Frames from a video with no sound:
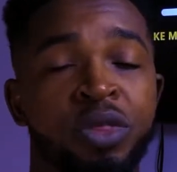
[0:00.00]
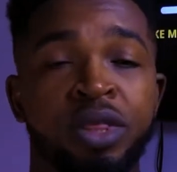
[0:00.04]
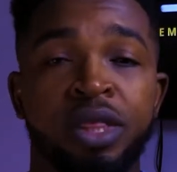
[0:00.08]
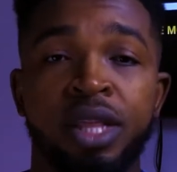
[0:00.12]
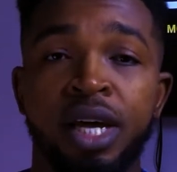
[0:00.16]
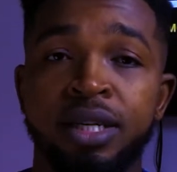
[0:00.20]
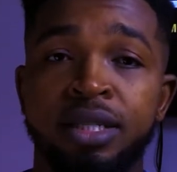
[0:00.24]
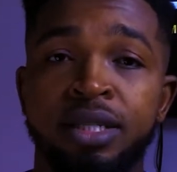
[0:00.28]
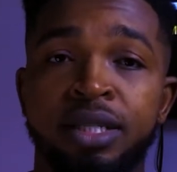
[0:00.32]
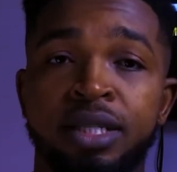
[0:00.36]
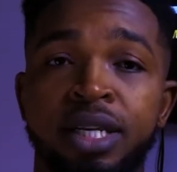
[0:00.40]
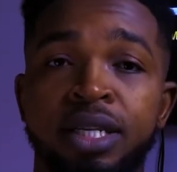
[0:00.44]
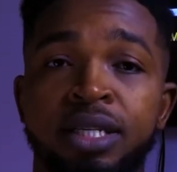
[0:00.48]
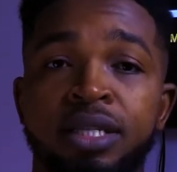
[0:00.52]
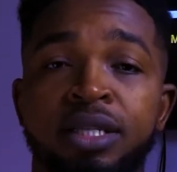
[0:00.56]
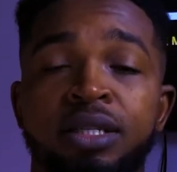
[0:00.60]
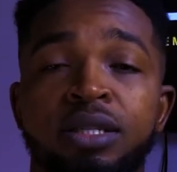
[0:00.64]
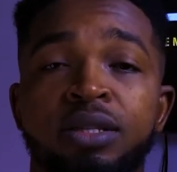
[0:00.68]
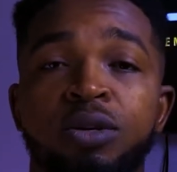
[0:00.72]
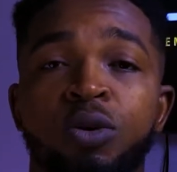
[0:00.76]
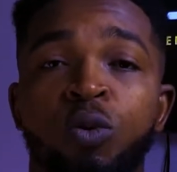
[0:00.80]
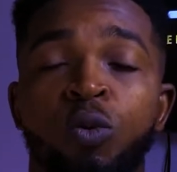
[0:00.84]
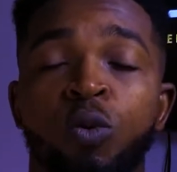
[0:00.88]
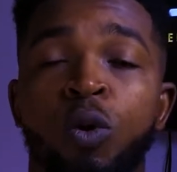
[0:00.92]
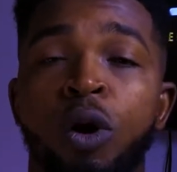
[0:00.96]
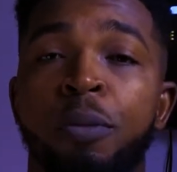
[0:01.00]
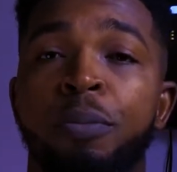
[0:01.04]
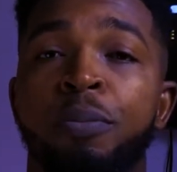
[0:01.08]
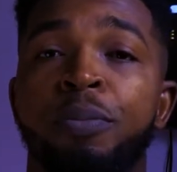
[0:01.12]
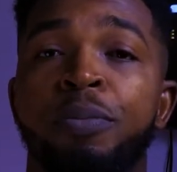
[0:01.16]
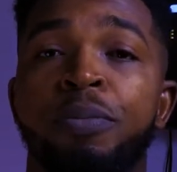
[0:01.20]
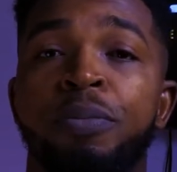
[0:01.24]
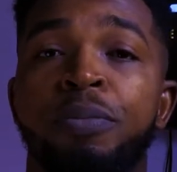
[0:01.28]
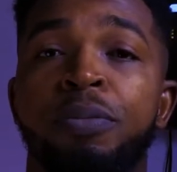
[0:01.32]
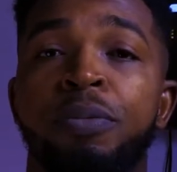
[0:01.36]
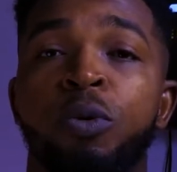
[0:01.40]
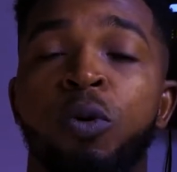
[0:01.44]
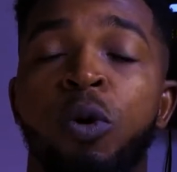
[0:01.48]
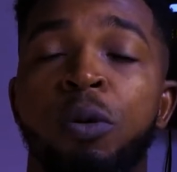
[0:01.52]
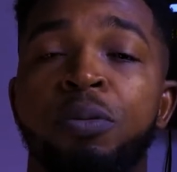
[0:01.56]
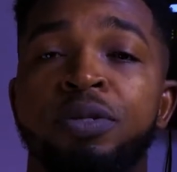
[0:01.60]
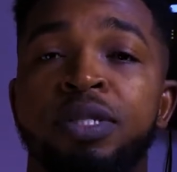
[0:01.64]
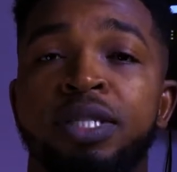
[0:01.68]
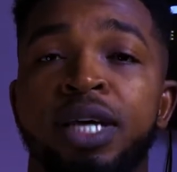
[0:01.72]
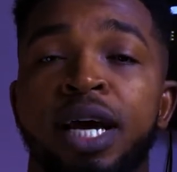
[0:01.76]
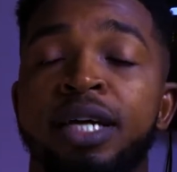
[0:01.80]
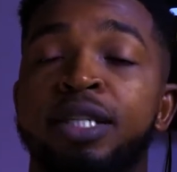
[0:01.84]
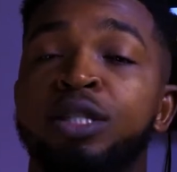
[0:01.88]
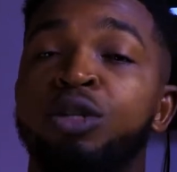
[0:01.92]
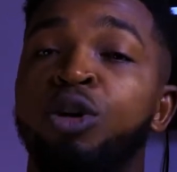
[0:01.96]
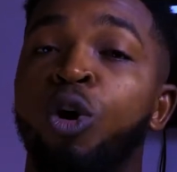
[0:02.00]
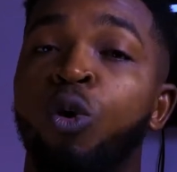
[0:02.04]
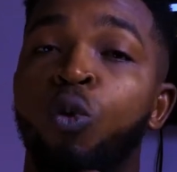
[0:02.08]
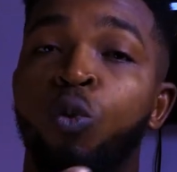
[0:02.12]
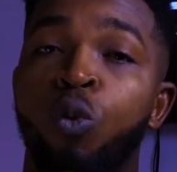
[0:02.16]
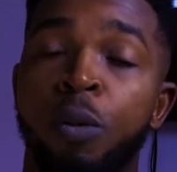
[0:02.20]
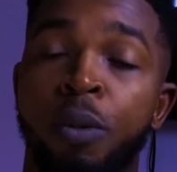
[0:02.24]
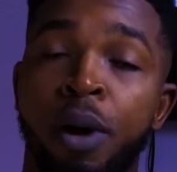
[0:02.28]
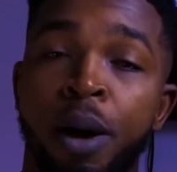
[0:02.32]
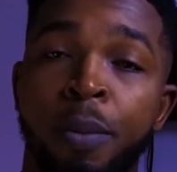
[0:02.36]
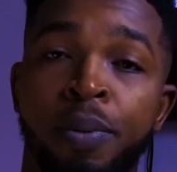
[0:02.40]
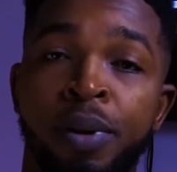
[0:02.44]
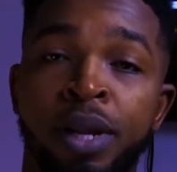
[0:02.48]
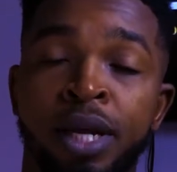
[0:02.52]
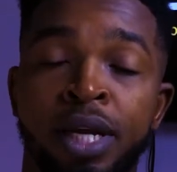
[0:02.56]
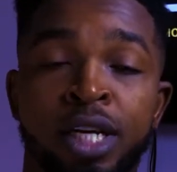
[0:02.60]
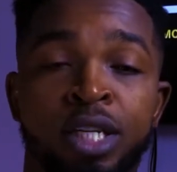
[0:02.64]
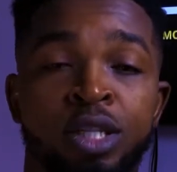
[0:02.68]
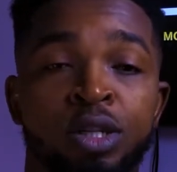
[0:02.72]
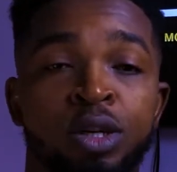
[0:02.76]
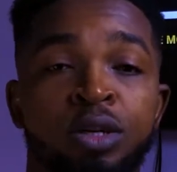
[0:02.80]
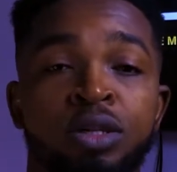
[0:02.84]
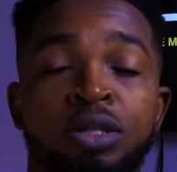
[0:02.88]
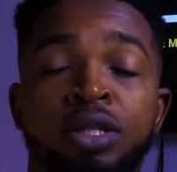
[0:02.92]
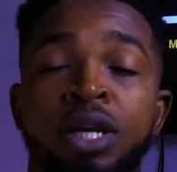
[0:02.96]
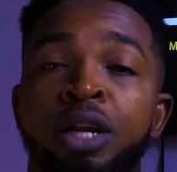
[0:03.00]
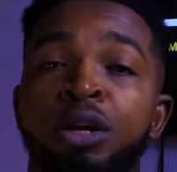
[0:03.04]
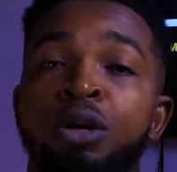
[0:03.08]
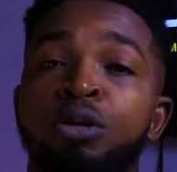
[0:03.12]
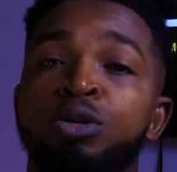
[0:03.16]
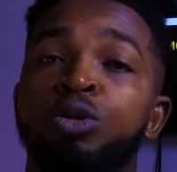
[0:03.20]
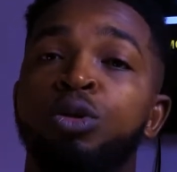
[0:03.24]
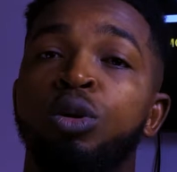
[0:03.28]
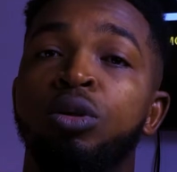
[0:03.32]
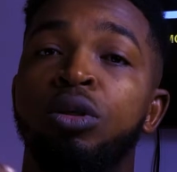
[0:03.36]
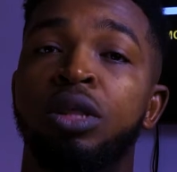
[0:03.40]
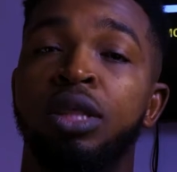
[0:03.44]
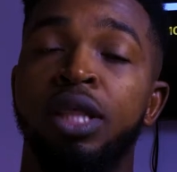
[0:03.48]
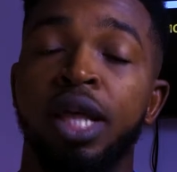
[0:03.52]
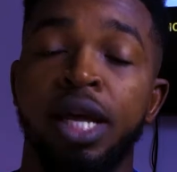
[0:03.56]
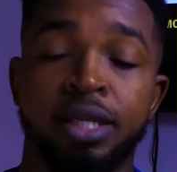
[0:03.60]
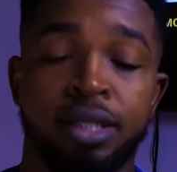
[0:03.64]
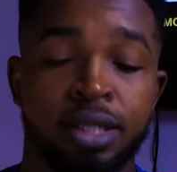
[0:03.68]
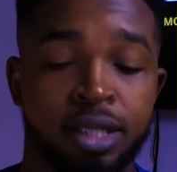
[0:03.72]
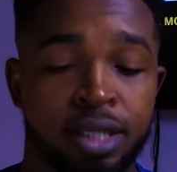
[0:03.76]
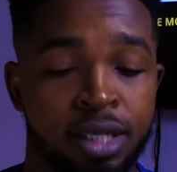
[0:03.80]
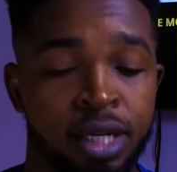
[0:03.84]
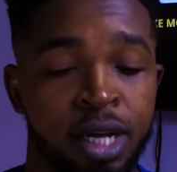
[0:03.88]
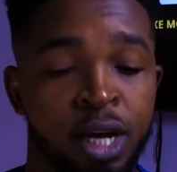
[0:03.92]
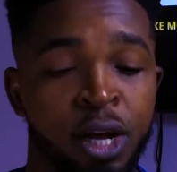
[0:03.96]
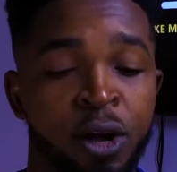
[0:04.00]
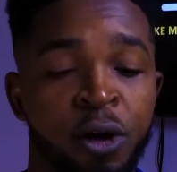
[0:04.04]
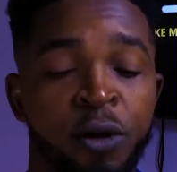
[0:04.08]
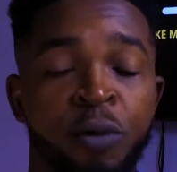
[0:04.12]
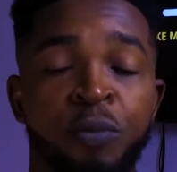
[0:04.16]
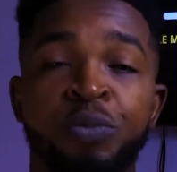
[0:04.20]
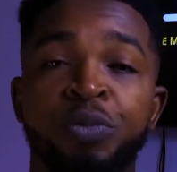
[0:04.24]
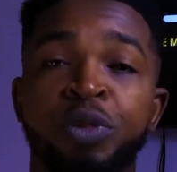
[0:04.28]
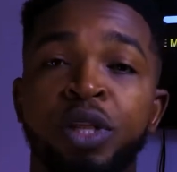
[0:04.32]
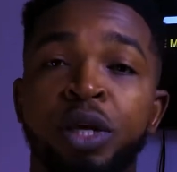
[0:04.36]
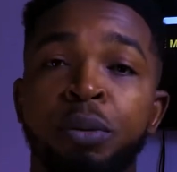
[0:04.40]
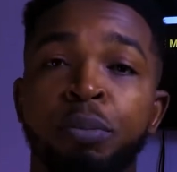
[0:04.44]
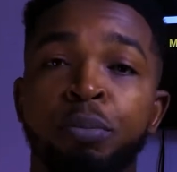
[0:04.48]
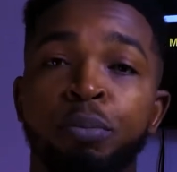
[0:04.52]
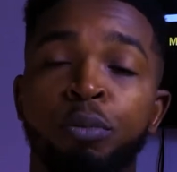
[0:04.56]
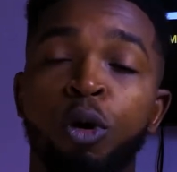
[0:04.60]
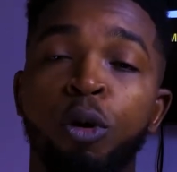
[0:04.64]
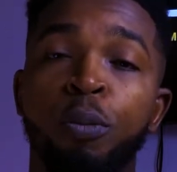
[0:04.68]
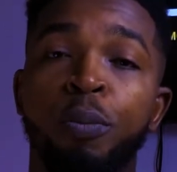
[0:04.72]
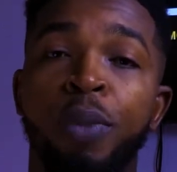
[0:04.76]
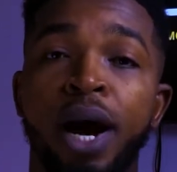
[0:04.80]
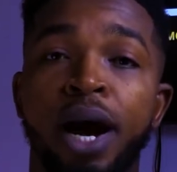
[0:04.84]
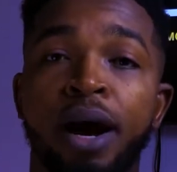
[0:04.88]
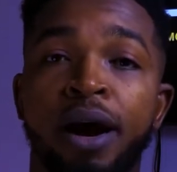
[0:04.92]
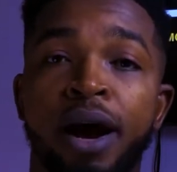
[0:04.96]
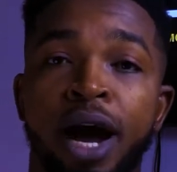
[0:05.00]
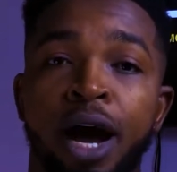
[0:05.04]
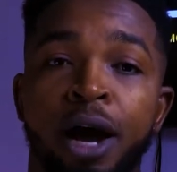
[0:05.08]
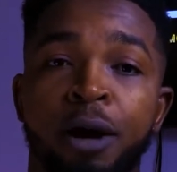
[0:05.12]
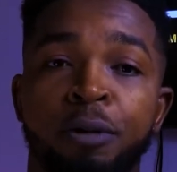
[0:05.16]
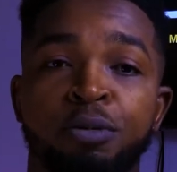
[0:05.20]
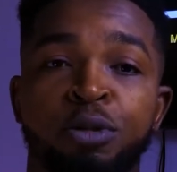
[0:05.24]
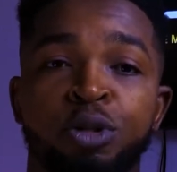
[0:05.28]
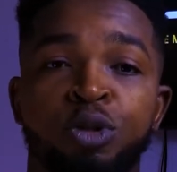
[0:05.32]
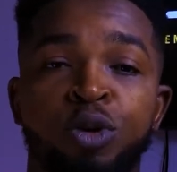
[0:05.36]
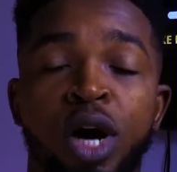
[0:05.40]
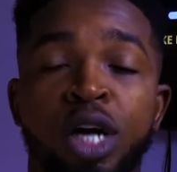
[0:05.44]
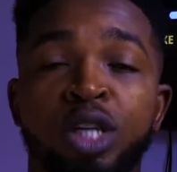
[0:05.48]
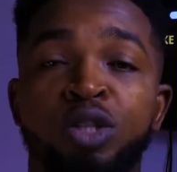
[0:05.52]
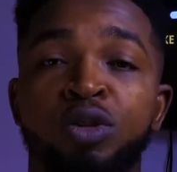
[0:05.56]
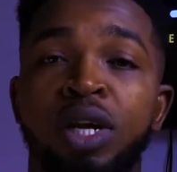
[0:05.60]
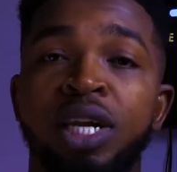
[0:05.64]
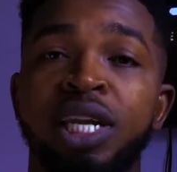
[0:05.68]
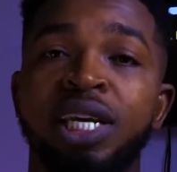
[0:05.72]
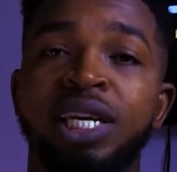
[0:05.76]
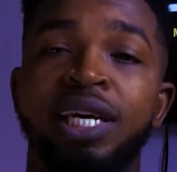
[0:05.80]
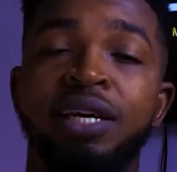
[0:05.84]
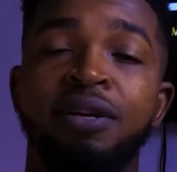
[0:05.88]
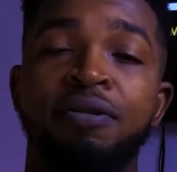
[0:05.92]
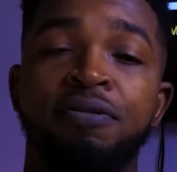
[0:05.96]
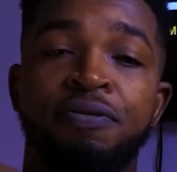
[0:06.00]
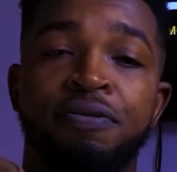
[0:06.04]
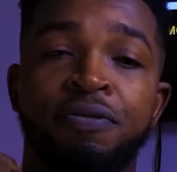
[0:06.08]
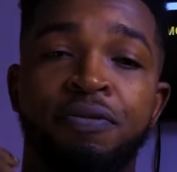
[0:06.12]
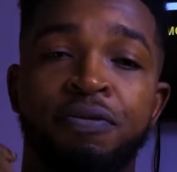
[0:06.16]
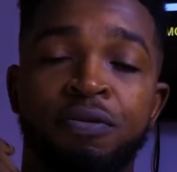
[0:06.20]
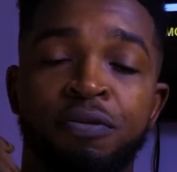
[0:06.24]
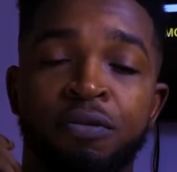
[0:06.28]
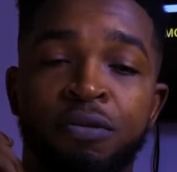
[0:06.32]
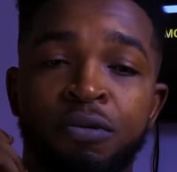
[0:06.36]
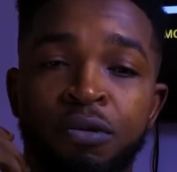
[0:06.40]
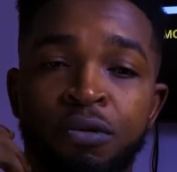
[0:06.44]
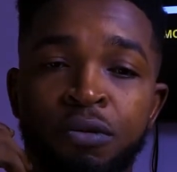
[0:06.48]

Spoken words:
test these websites or web applications, and also test the mobile apps to actually give